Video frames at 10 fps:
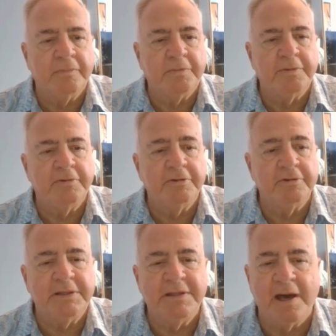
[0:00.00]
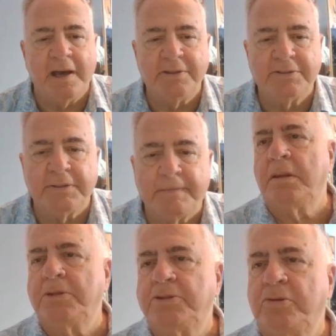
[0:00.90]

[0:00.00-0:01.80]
Would be really nice. Let's